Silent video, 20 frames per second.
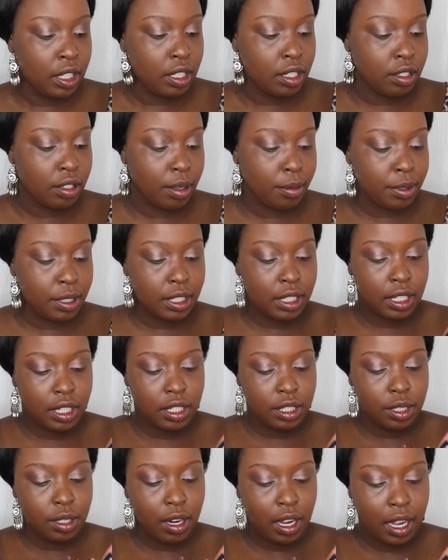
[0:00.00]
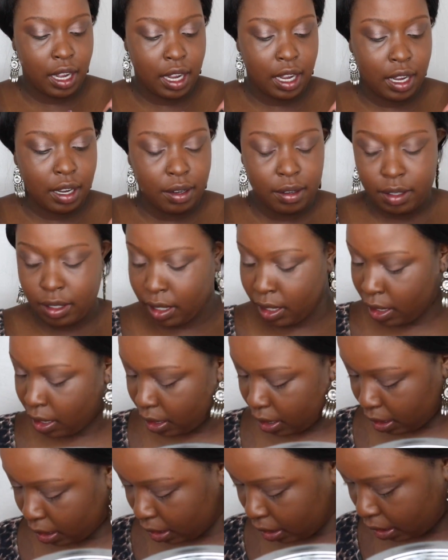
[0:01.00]
so I'm just gonna try out
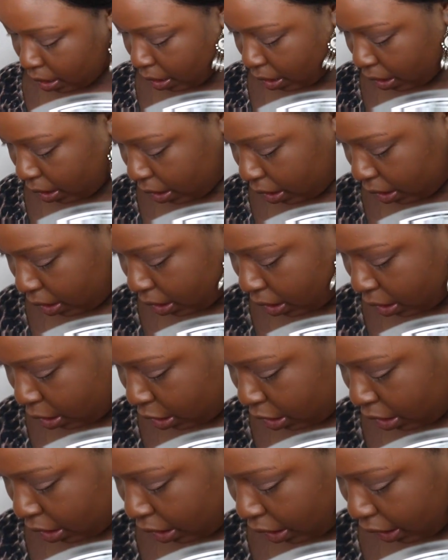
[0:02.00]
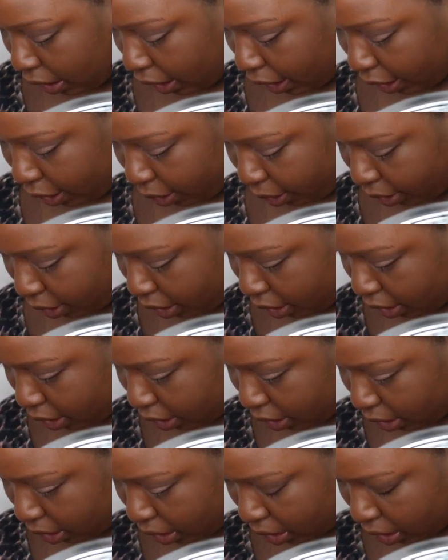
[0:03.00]
this lighter color